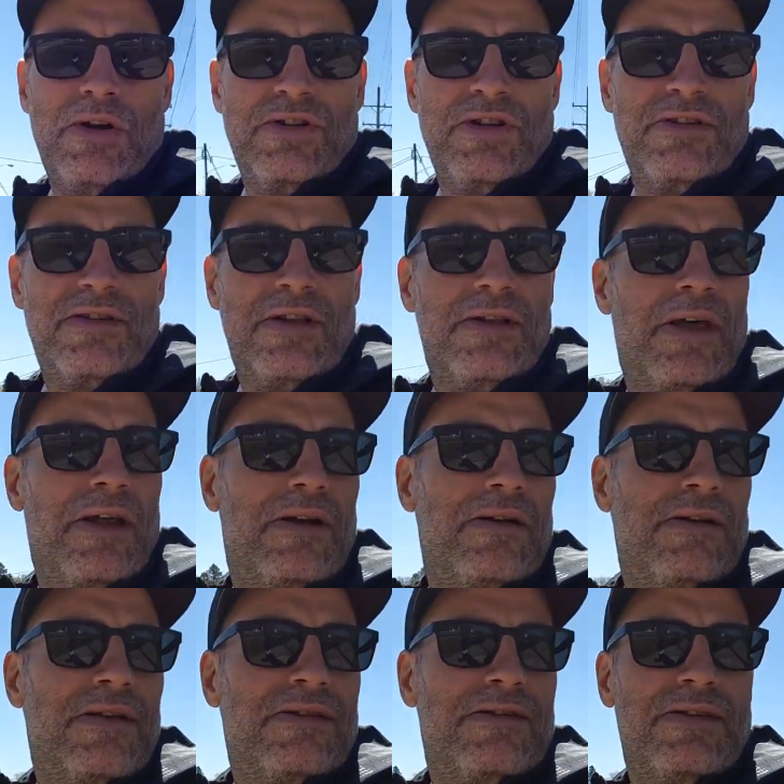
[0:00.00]
just a
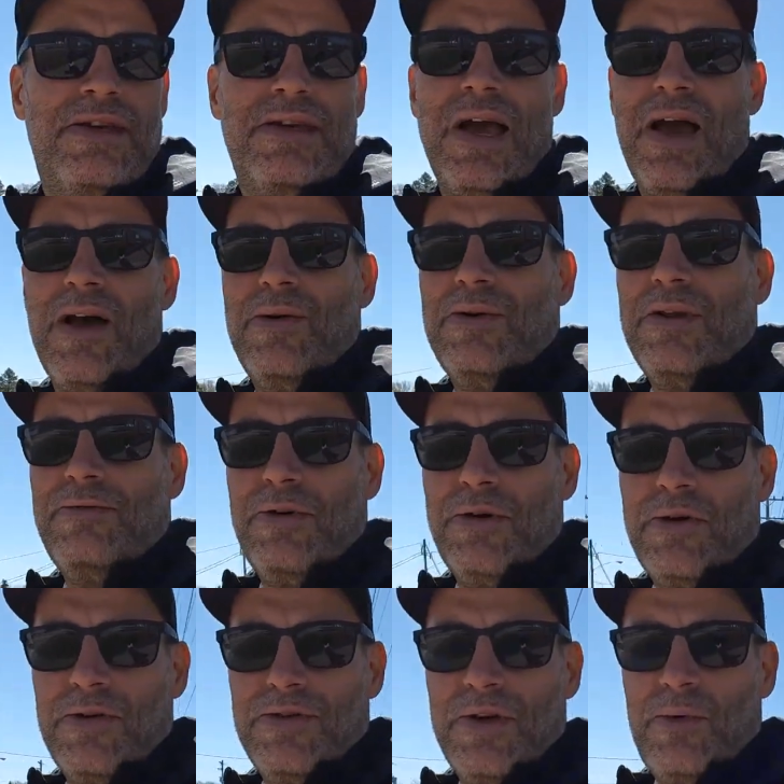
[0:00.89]
little to see how
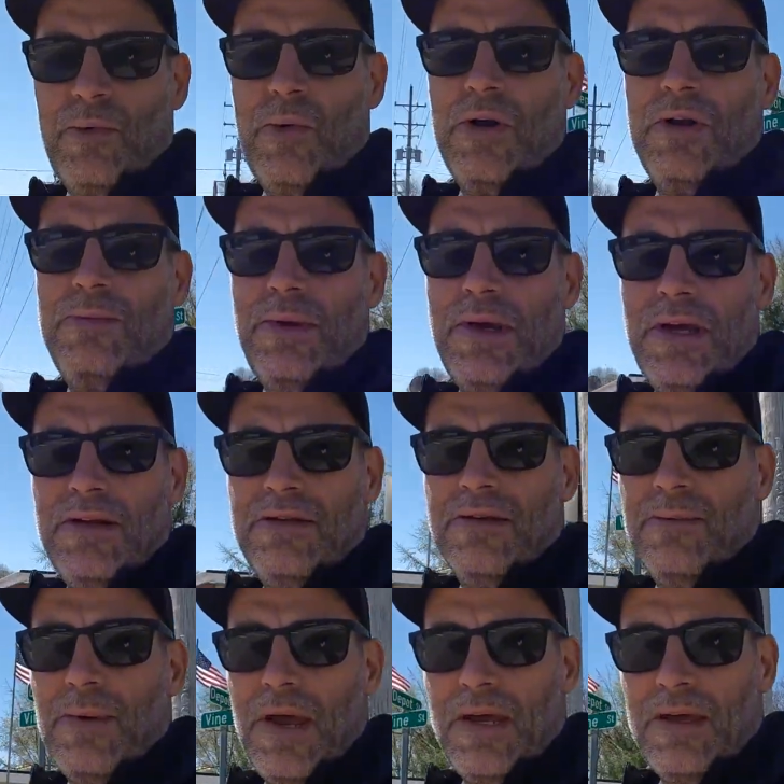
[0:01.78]
difficult it would be
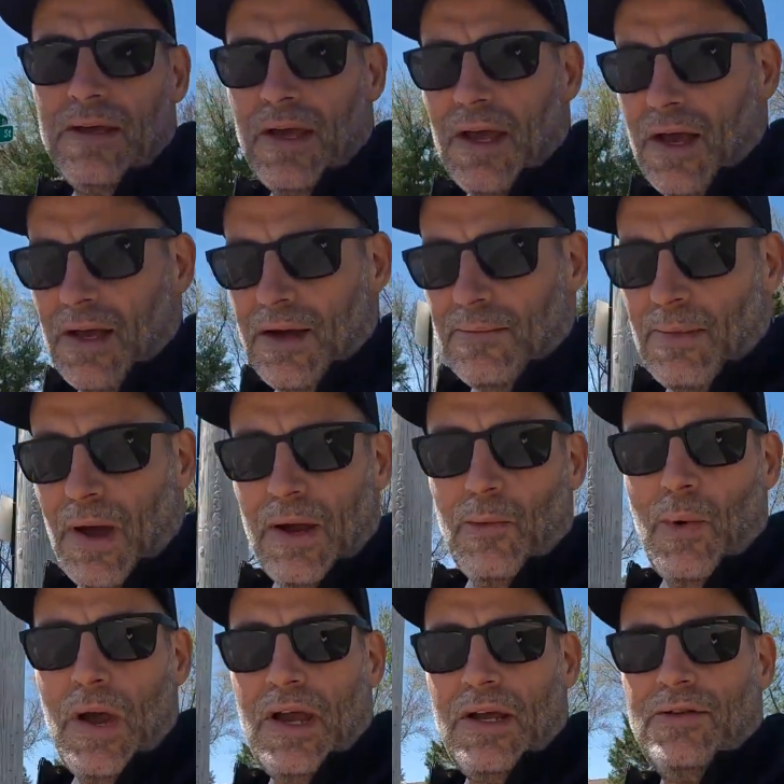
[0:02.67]
to make my
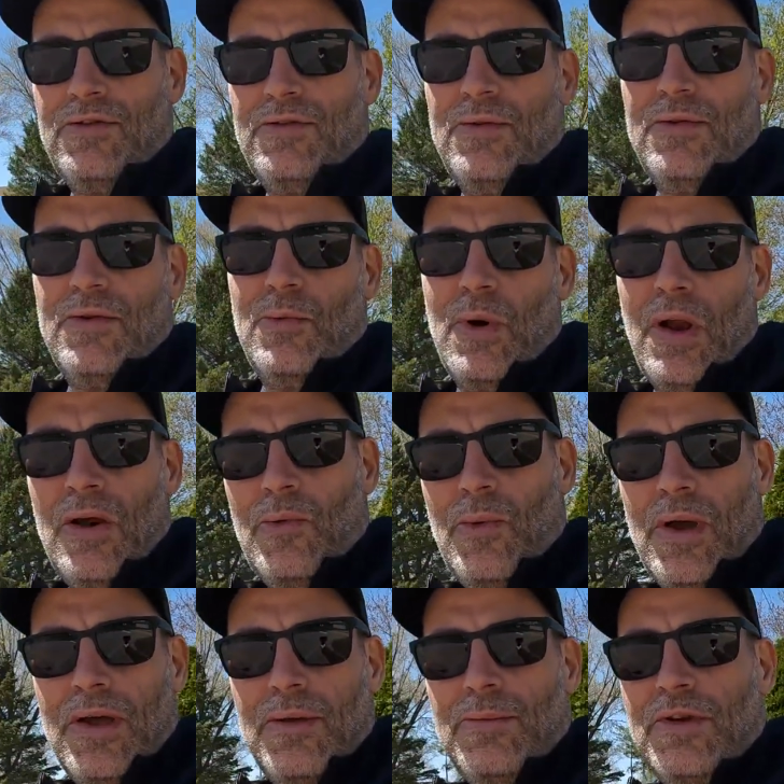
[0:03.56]
way to the
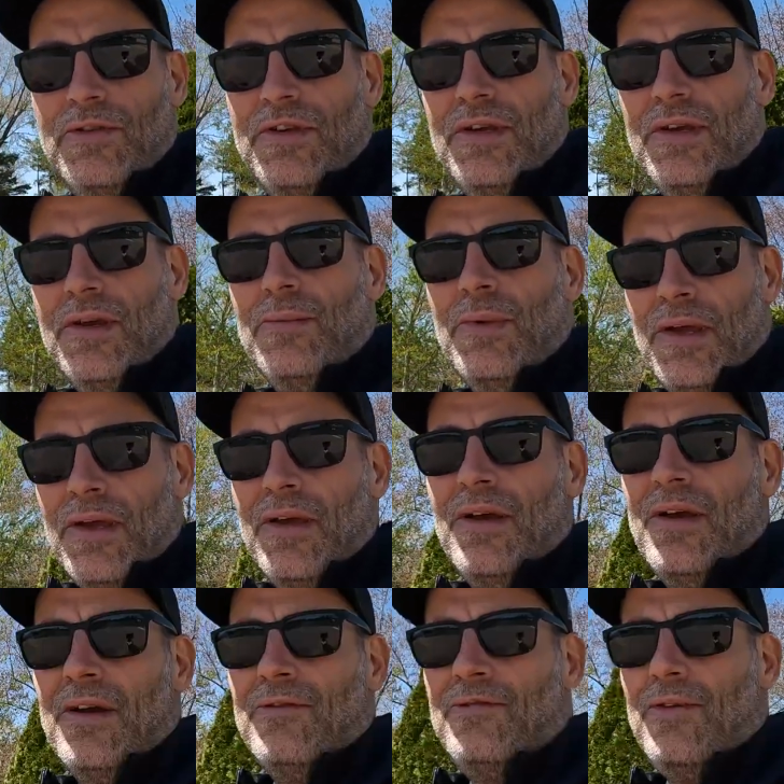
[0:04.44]
Railway Museum
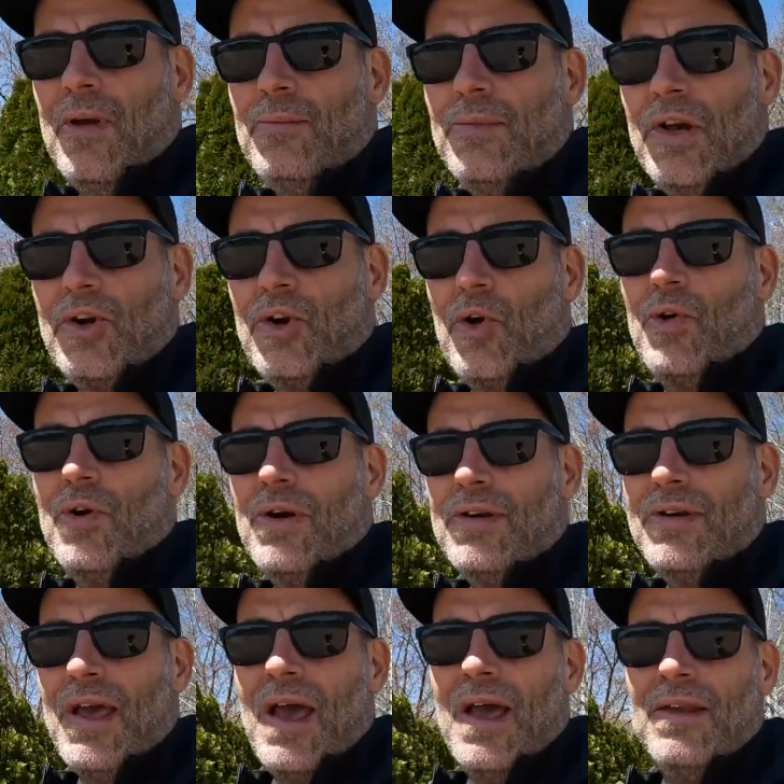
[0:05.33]
from the
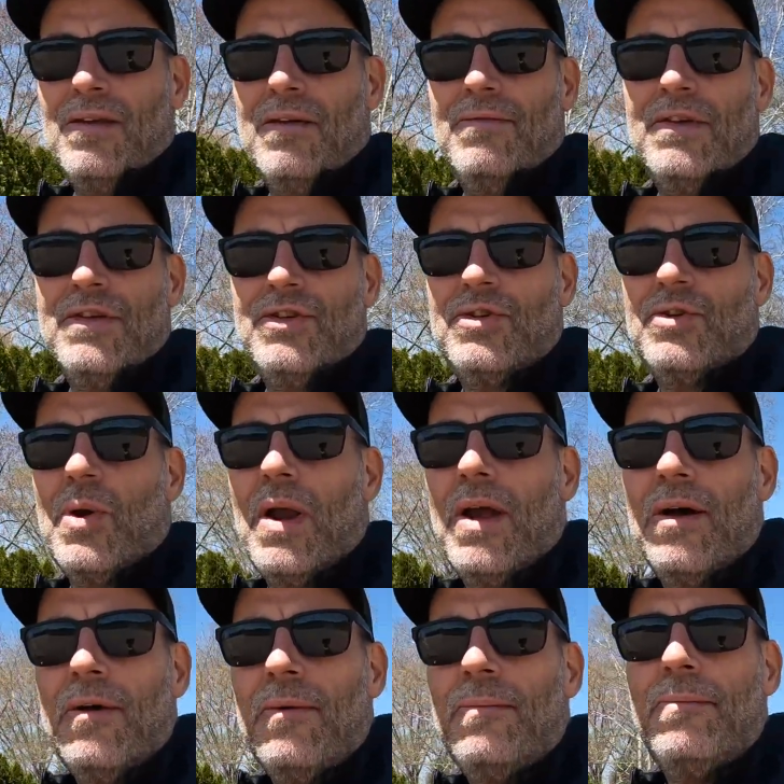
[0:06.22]
current end of this
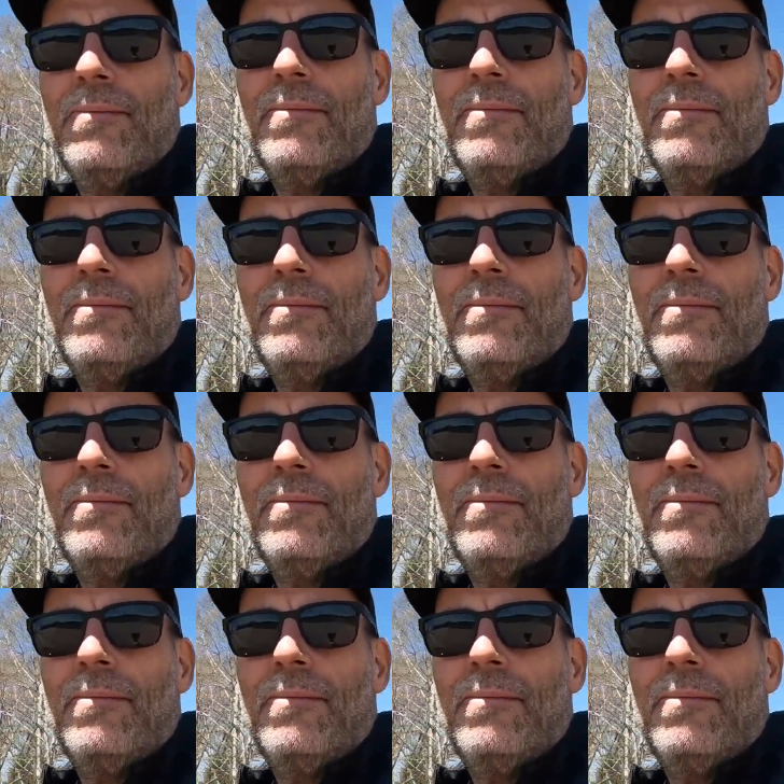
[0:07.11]
trail.